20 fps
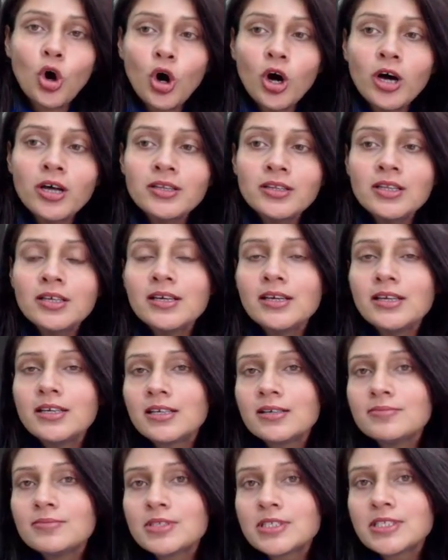on the
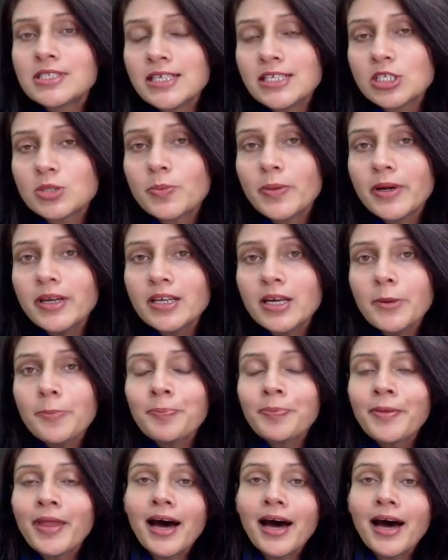income statement